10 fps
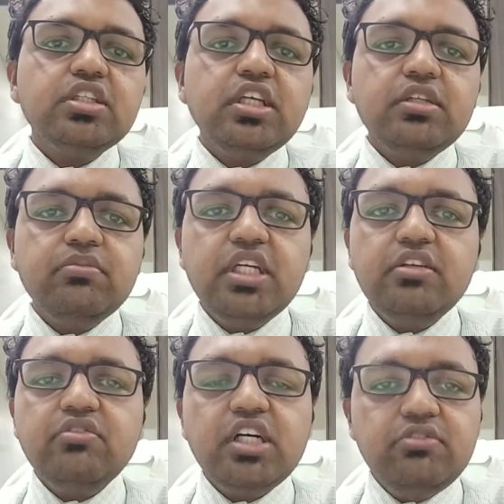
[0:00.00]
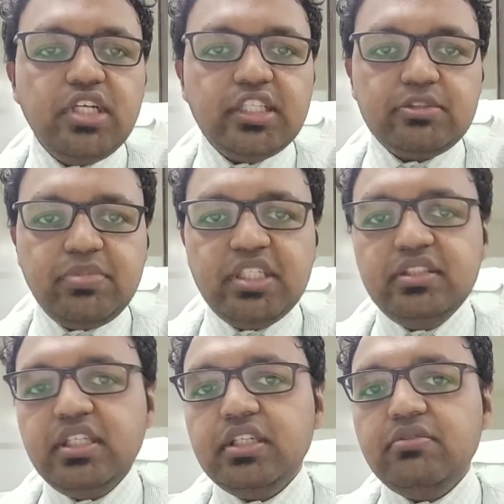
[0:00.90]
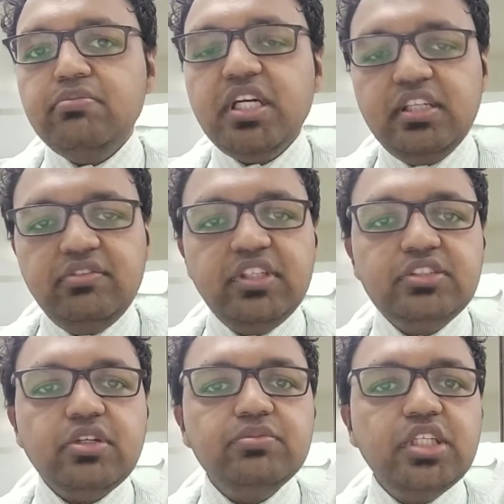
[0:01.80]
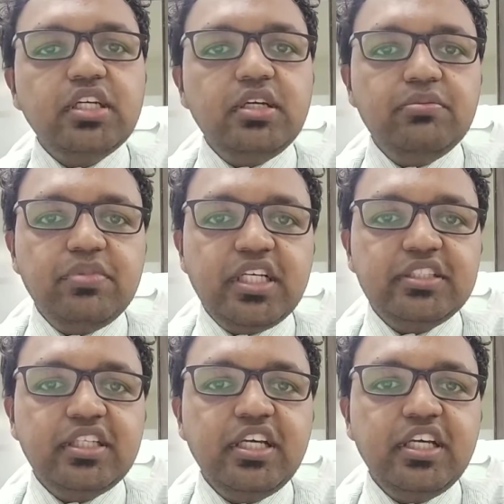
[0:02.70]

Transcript: treatment while we explain the benefits of the implant.